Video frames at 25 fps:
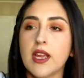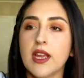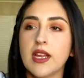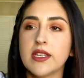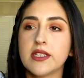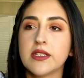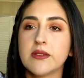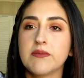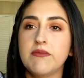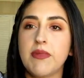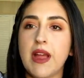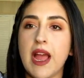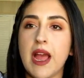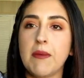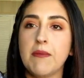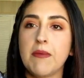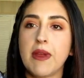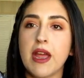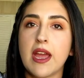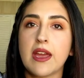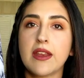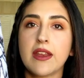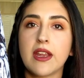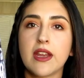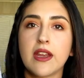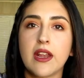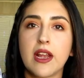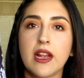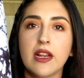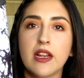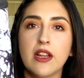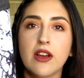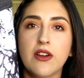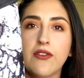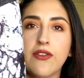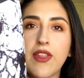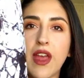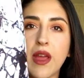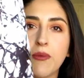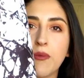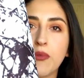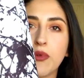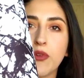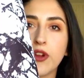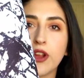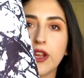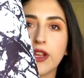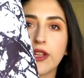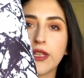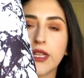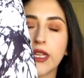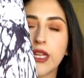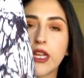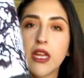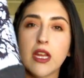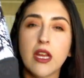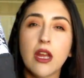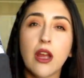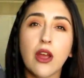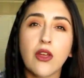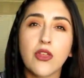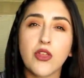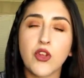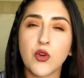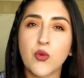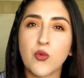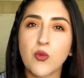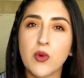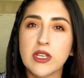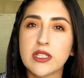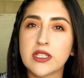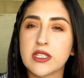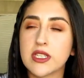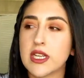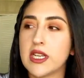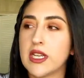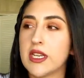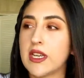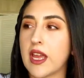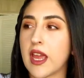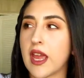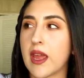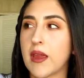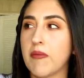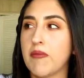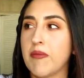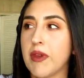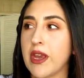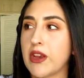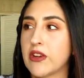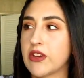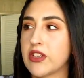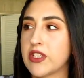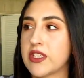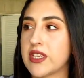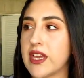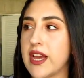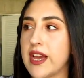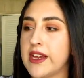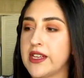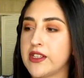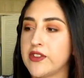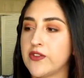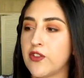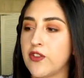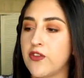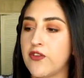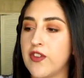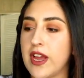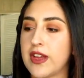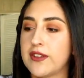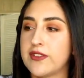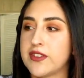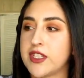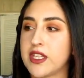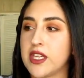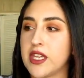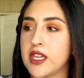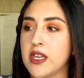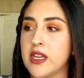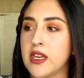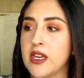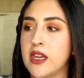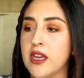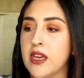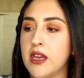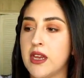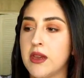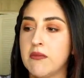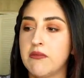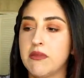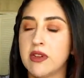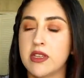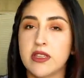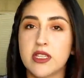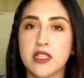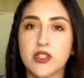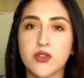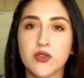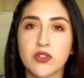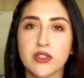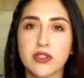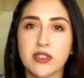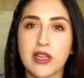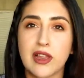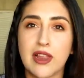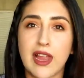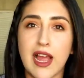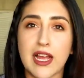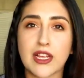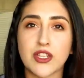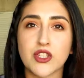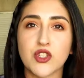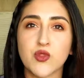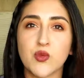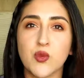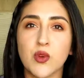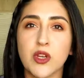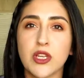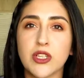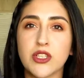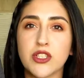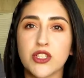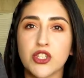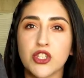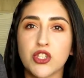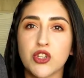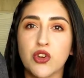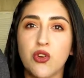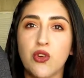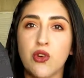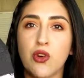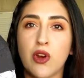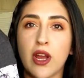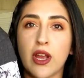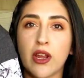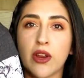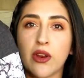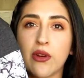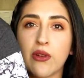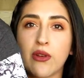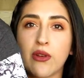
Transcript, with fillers: It's Batman and I love that print. There wasn't a bigger size for 5T but this was the last one so I